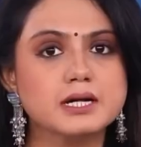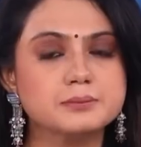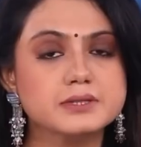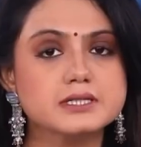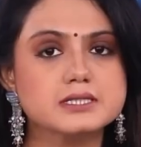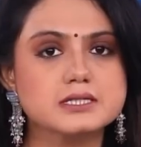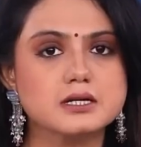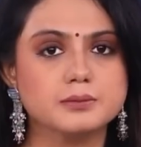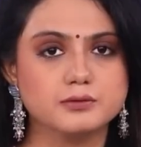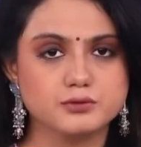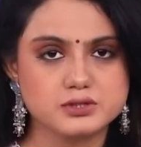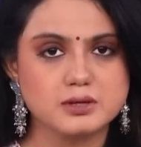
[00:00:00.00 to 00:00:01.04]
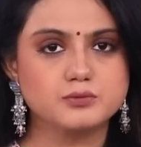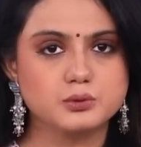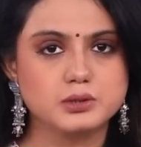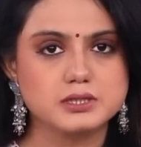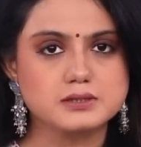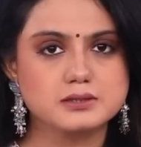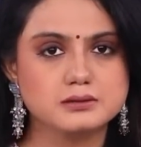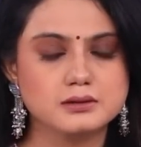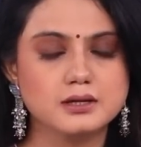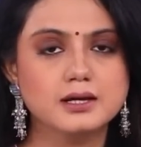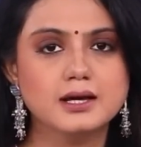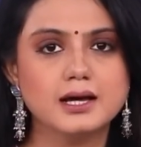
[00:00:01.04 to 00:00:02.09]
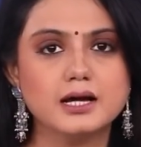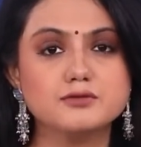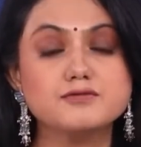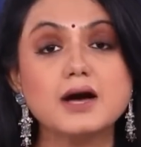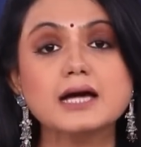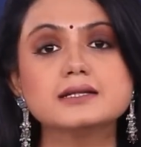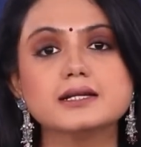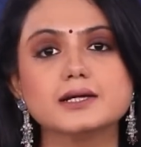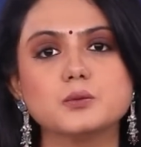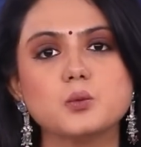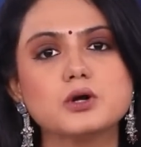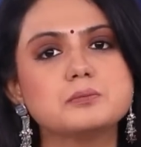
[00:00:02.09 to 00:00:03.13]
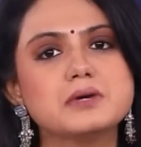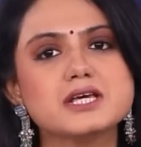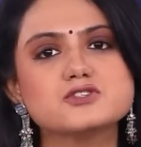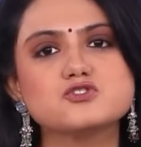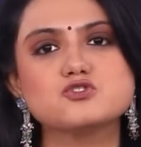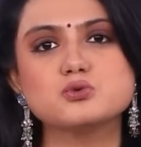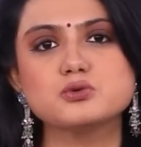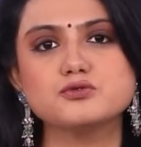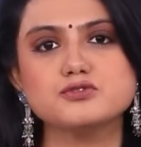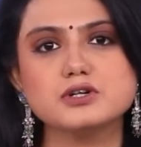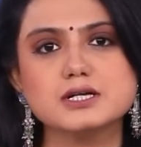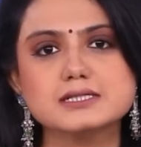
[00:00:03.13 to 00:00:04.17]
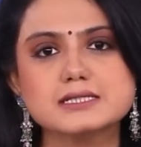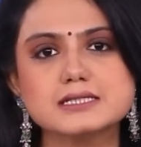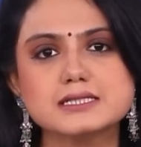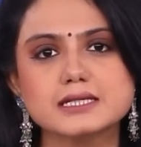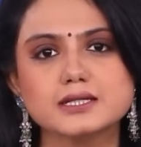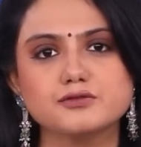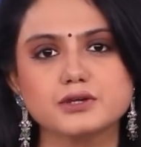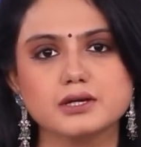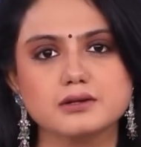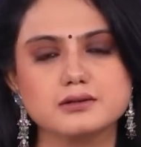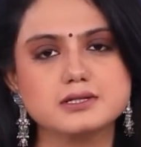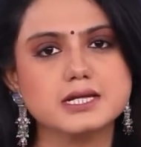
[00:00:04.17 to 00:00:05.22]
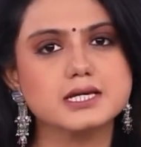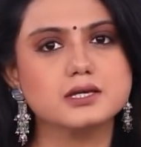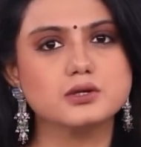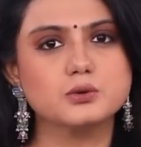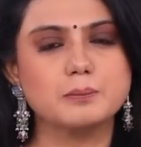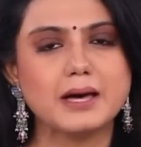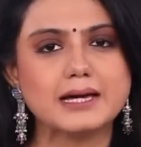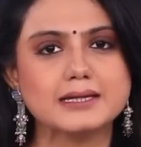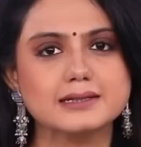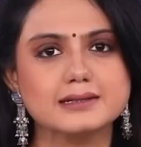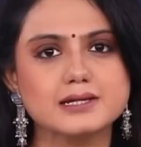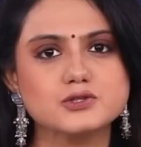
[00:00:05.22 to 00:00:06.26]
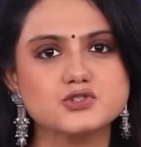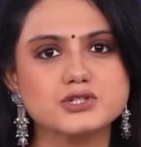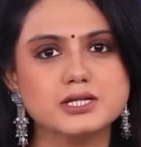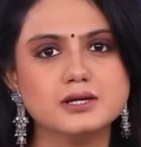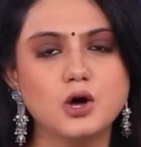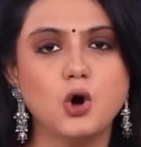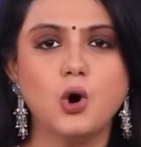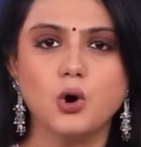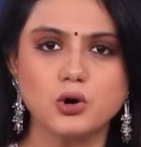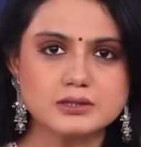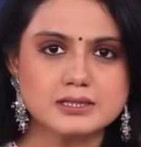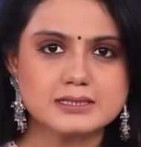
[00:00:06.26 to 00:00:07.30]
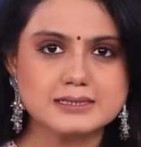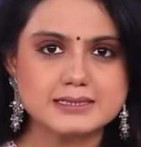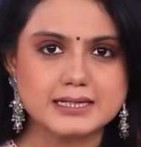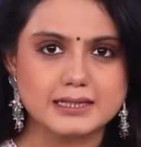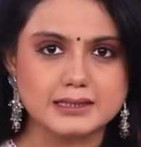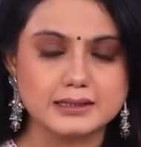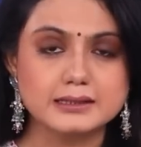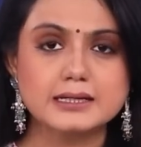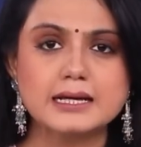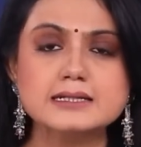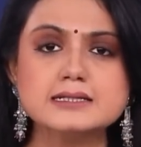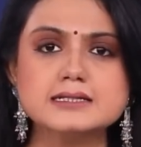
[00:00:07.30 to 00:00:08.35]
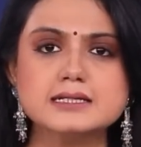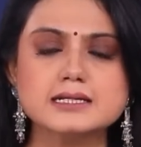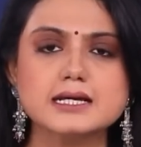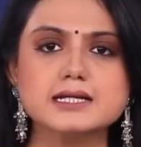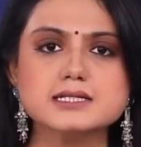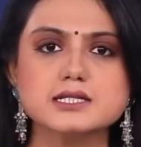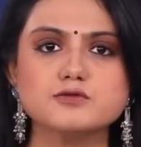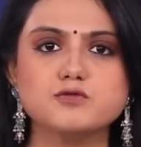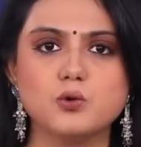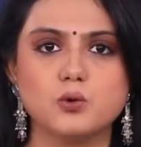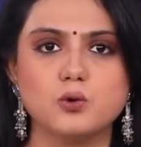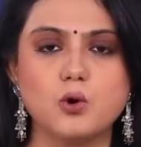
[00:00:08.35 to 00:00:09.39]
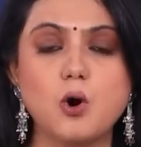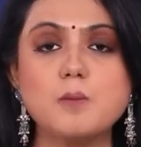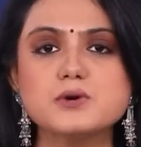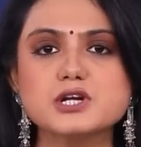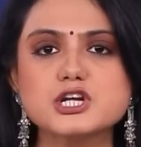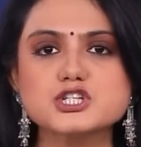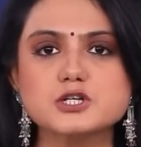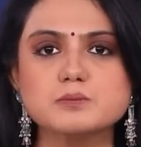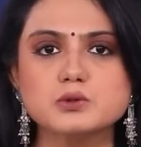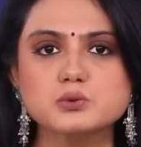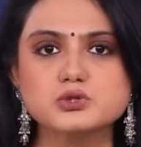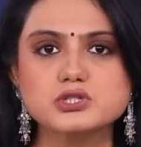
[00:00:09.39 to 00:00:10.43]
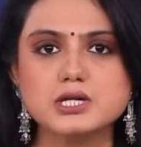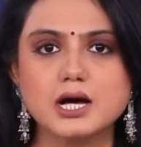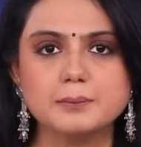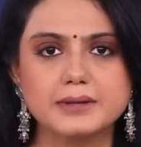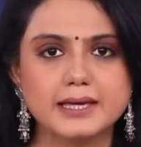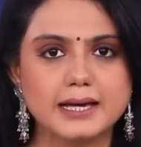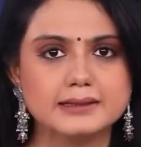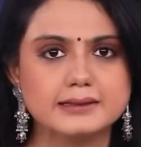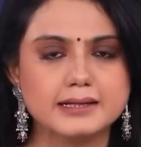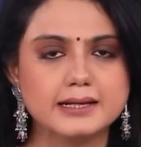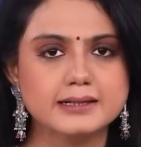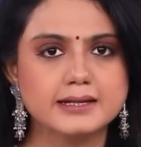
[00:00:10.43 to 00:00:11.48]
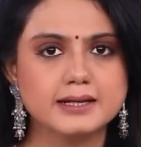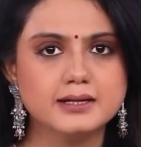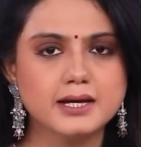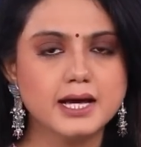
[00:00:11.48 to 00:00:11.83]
might be disturbing for some viewers. And finally, what makes June 1st significant? Taking you back in history, on this day in 1984, Operation Blue Star began in India.